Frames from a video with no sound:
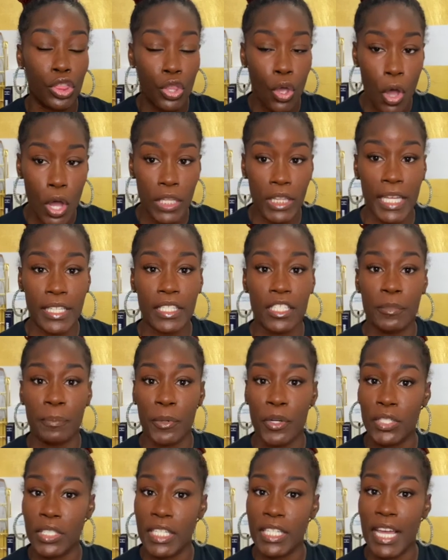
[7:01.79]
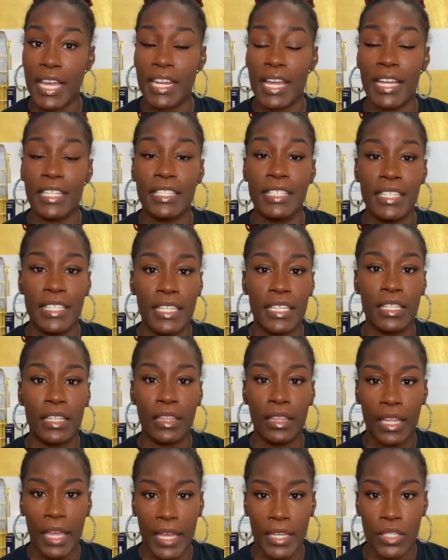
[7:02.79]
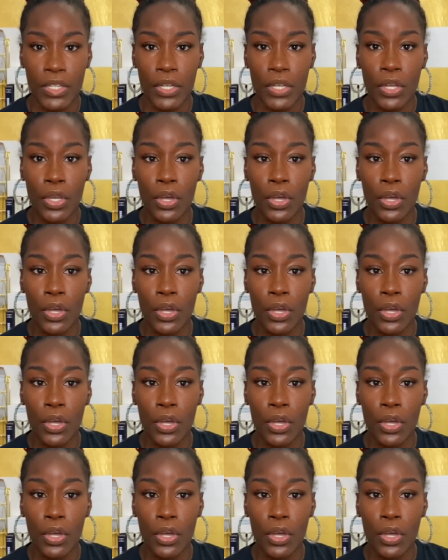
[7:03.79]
thought like this person and I didn't let